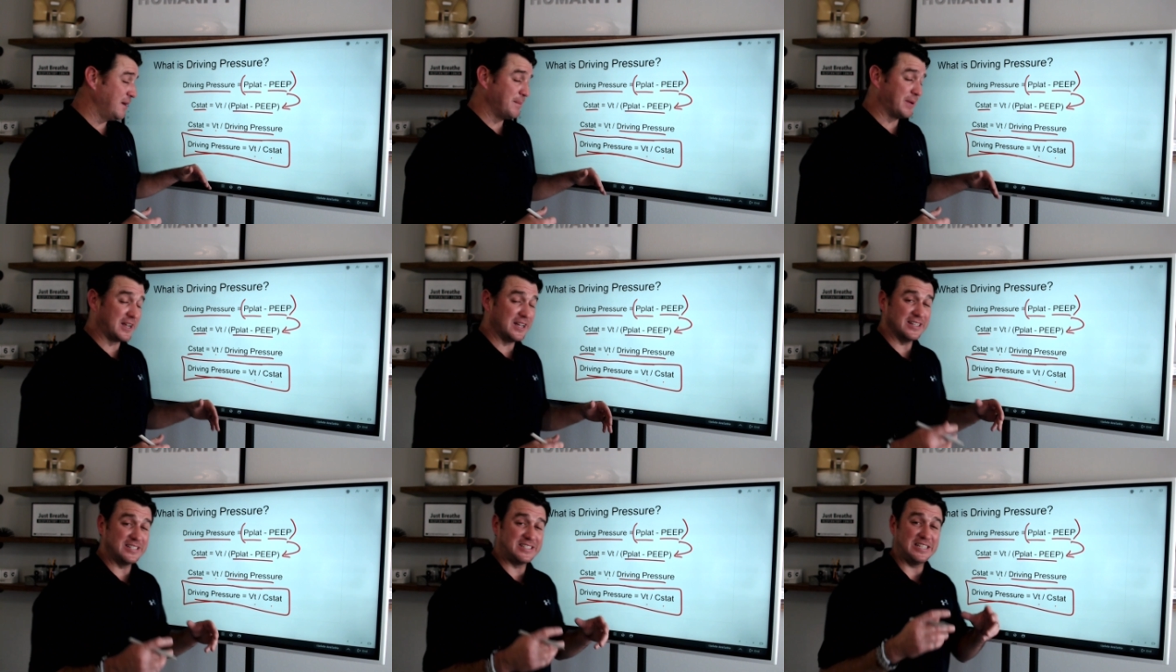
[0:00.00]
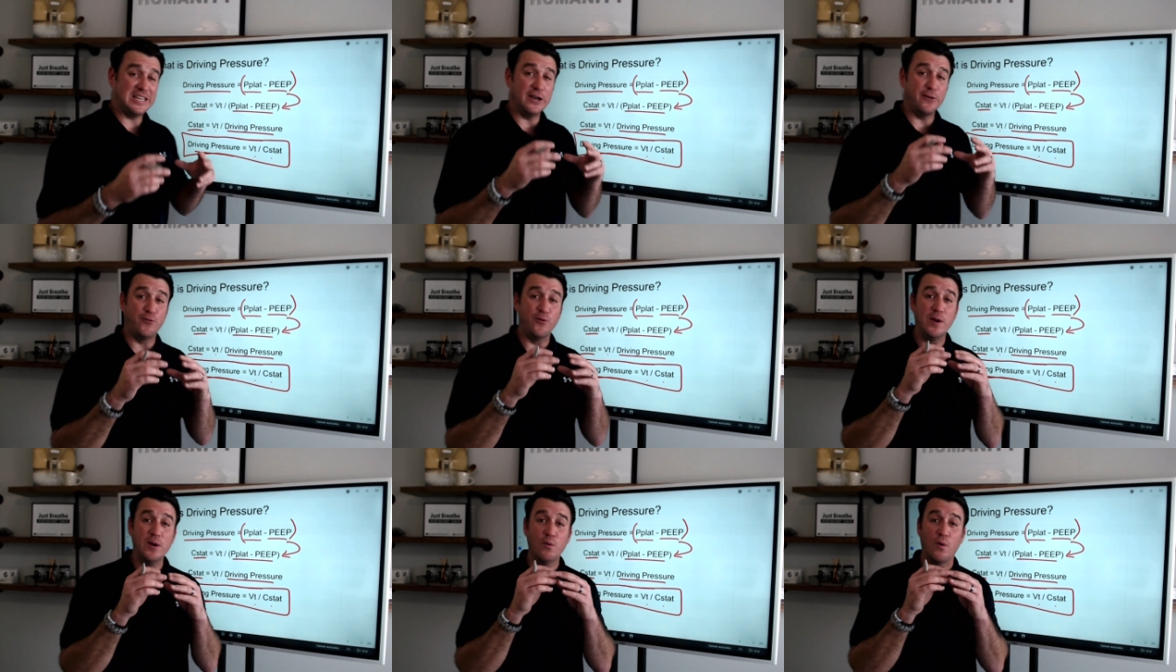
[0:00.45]
Because, see,
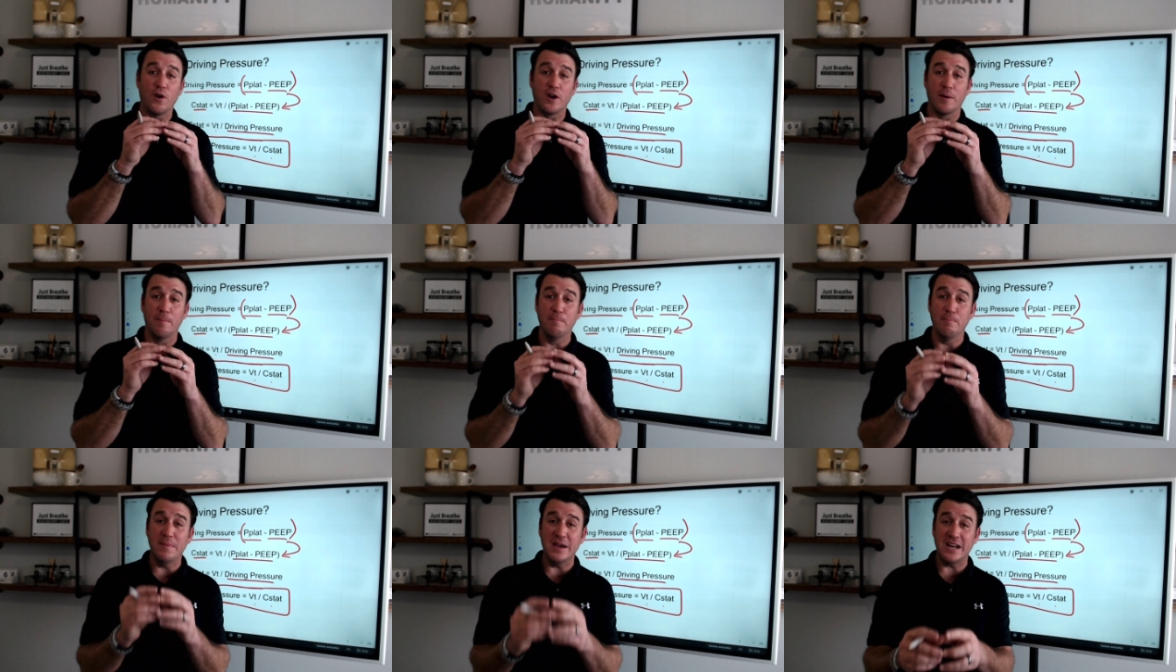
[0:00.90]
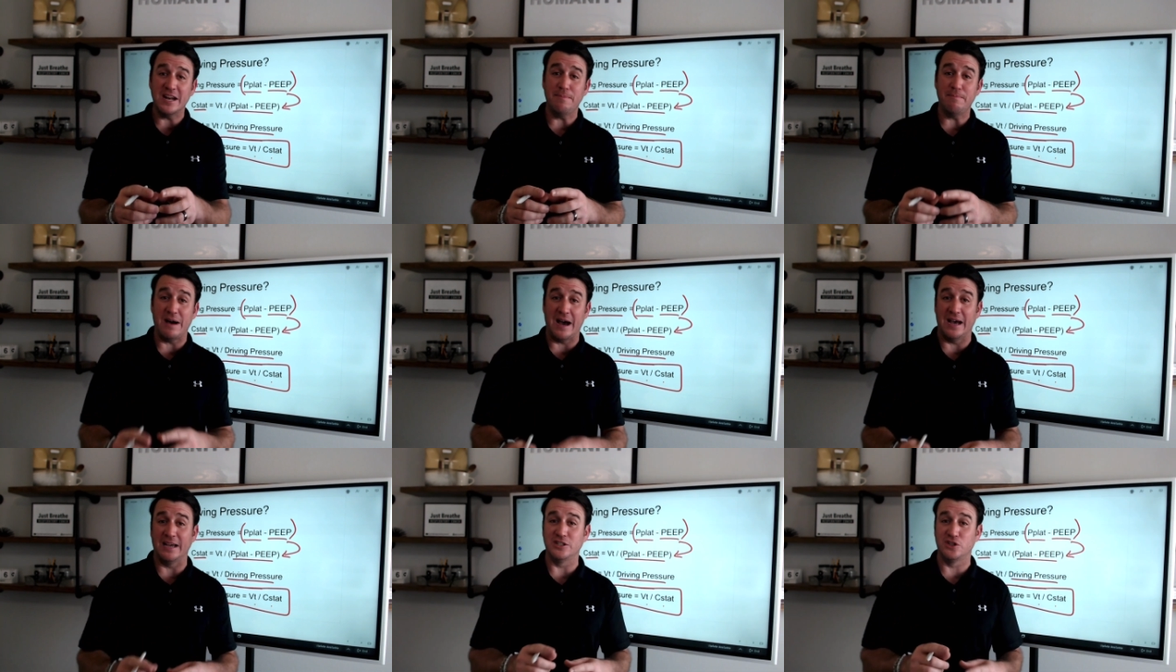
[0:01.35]
if we want to
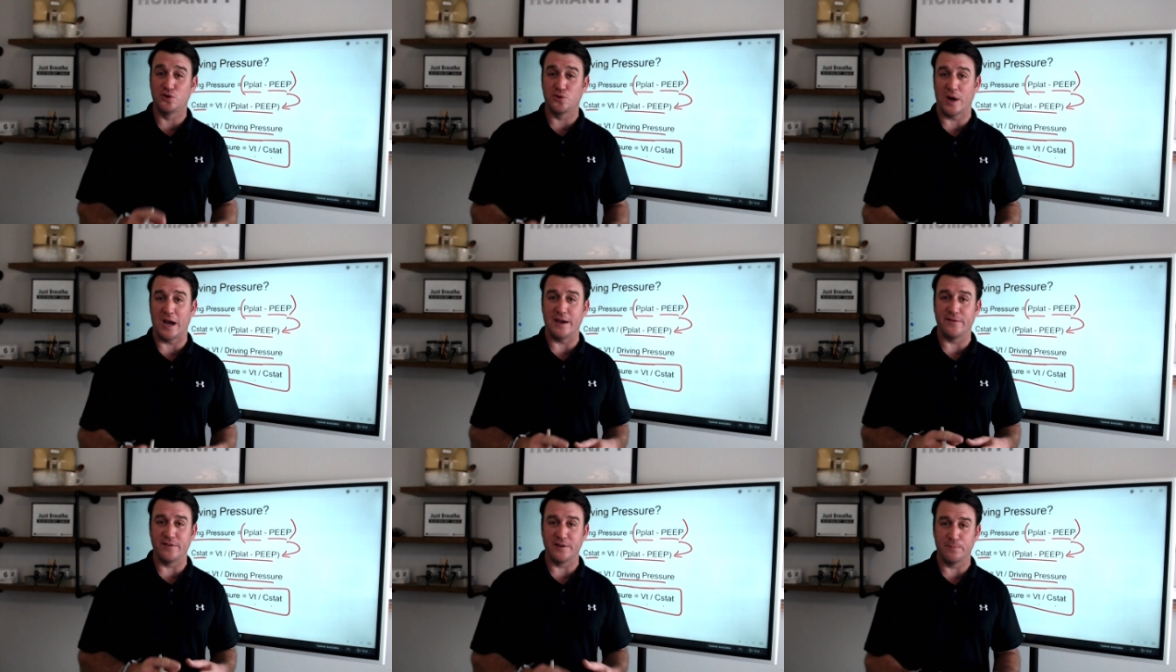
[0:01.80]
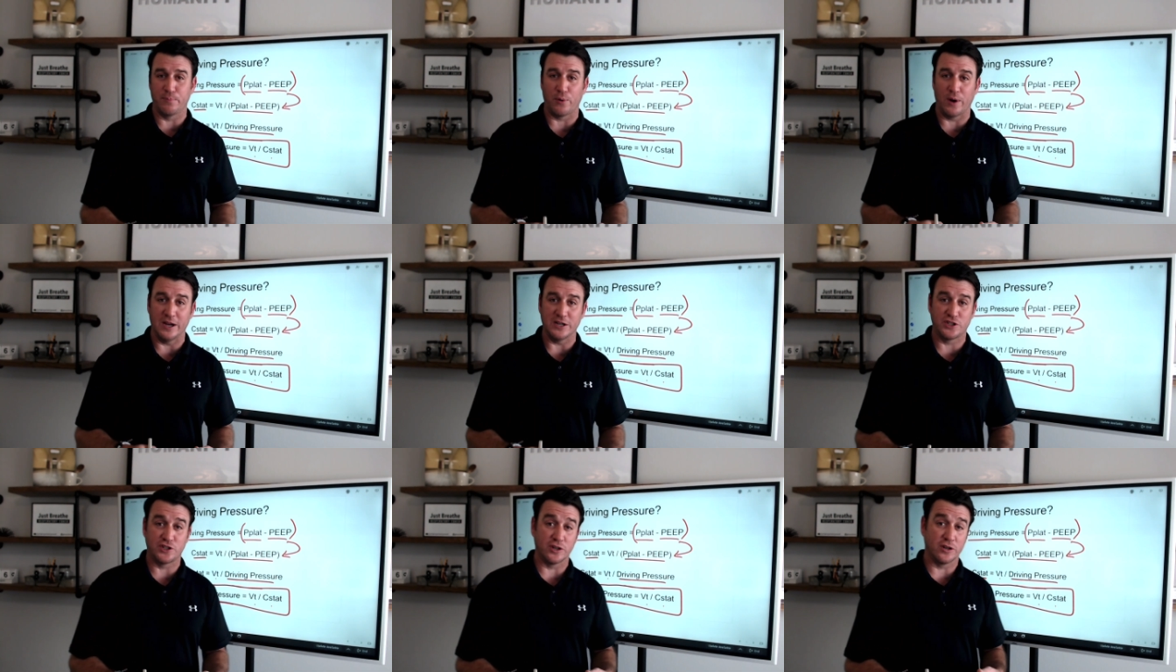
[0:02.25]
minimize driving
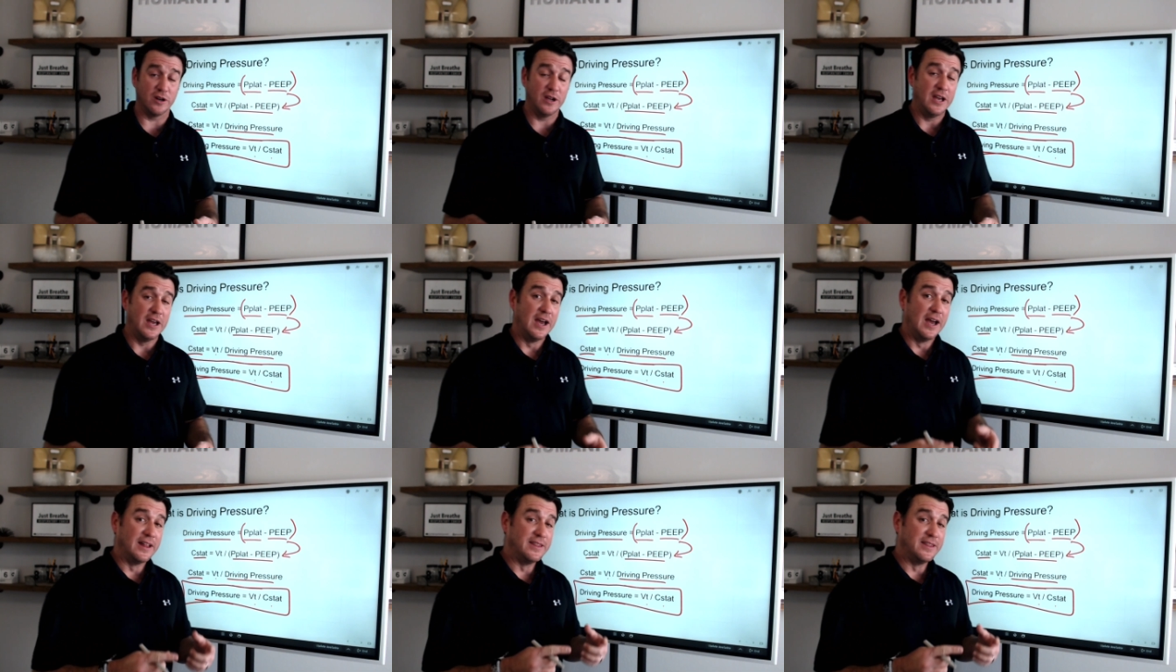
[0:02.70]
pressure,